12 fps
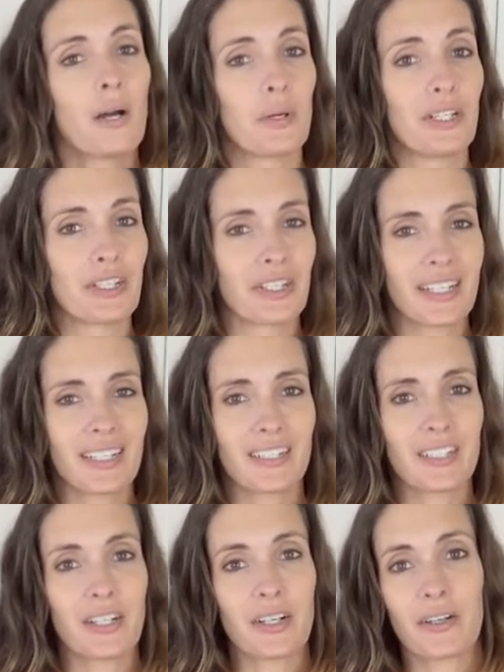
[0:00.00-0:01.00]
when you're in
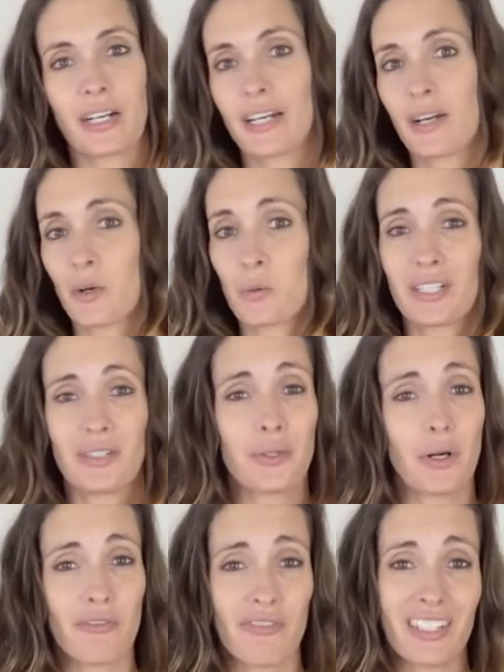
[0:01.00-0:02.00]
a hurry or when you
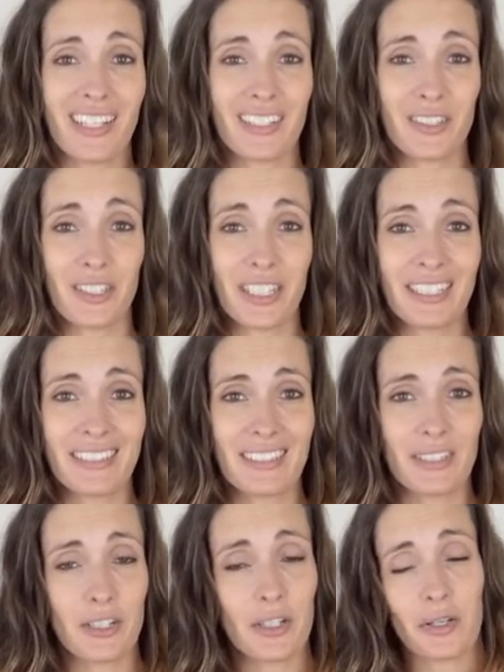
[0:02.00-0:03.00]
don't feel like cooking
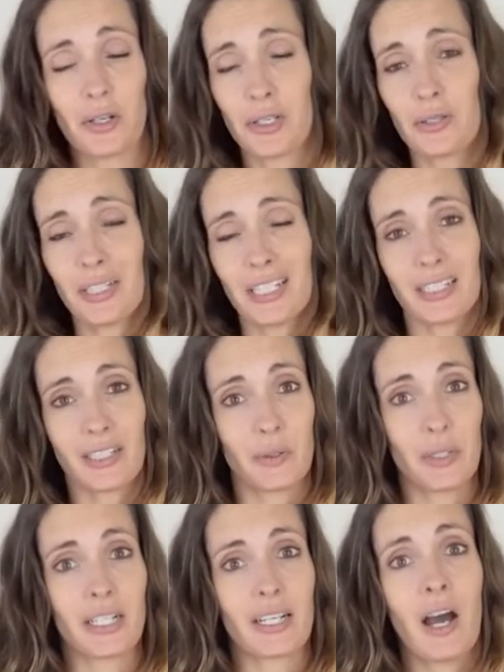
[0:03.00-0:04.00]
dinner or you need a
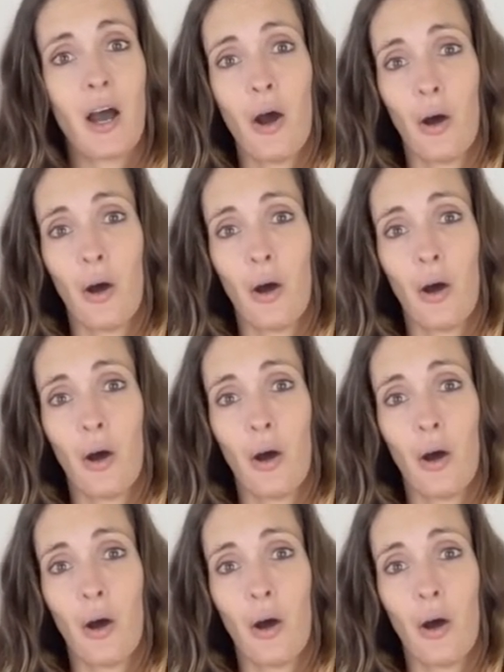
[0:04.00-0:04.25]
quick